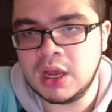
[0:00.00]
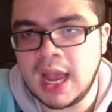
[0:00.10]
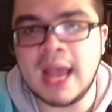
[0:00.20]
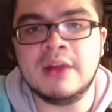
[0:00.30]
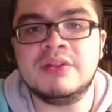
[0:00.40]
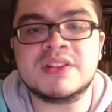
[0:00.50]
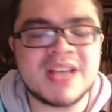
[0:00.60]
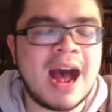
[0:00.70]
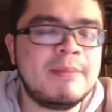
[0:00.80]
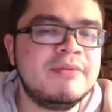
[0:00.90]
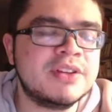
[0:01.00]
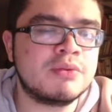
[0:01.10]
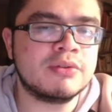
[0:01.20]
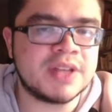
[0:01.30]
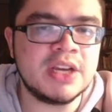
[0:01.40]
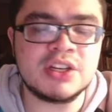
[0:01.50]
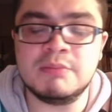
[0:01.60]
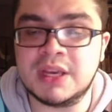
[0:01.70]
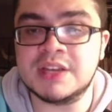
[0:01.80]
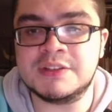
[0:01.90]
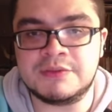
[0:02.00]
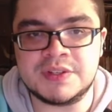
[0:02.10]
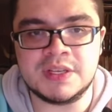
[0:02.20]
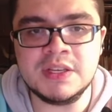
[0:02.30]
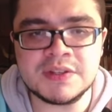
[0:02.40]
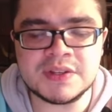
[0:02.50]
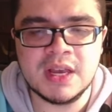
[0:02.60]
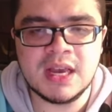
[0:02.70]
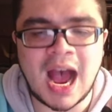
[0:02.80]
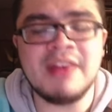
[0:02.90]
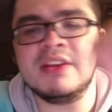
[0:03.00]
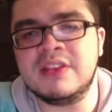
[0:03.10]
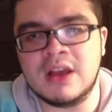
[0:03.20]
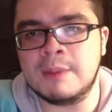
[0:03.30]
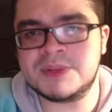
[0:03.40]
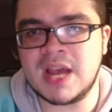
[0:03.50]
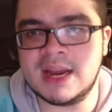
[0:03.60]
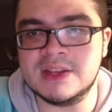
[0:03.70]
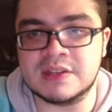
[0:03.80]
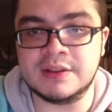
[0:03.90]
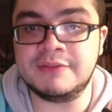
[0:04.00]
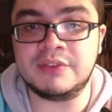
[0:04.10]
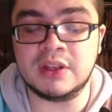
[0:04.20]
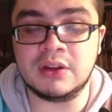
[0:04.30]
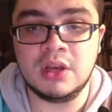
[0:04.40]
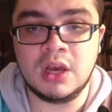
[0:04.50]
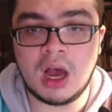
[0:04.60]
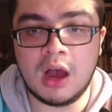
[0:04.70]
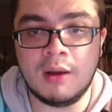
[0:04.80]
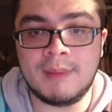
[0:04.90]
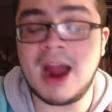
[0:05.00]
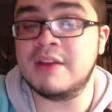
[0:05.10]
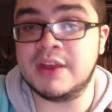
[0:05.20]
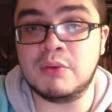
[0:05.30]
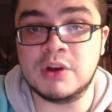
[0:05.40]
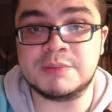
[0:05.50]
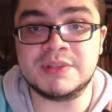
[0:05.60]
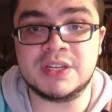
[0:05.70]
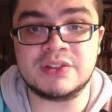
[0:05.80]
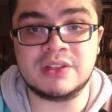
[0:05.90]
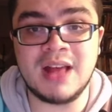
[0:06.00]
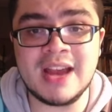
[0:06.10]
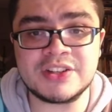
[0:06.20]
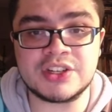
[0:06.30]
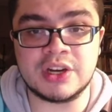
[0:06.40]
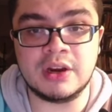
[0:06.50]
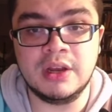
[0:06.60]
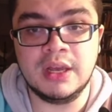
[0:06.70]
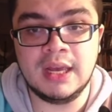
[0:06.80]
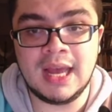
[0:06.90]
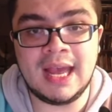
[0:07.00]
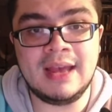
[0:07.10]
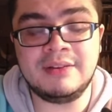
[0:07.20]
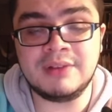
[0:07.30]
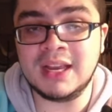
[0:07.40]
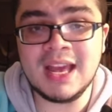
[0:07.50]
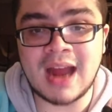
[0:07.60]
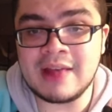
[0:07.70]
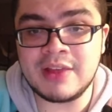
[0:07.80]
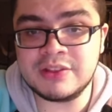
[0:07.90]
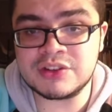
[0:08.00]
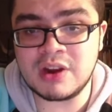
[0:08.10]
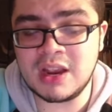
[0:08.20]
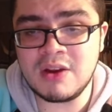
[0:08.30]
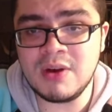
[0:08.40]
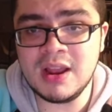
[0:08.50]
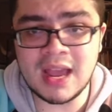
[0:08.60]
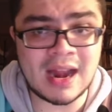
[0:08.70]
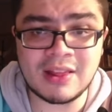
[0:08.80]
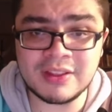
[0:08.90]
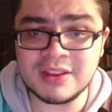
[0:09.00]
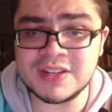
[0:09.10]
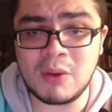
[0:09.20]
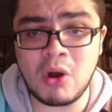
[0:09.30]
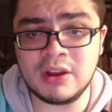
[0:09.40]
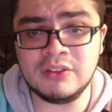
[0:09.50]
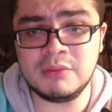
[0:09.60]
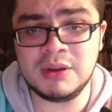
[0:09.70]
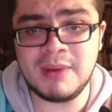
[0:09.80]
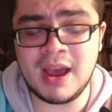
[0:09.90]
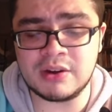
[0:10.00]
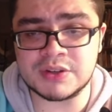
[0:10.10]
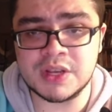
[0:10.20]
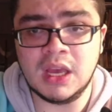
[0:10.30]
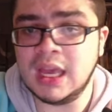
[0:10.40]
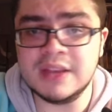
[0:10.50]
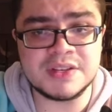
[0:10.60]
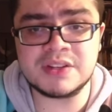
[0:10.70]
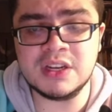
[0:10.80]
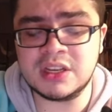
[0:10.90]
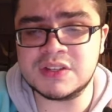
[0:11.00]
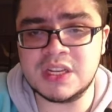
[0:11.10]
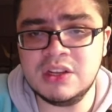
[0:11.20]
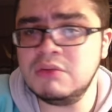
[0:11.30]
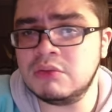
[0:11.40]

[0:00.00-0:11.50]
And the top of this rotation, because of Cease, I think the upside is lifted um, higher than it was potentially last year. And again, I like the strikeout rate, and I like that he's not walking too many batters. Is this going to continue?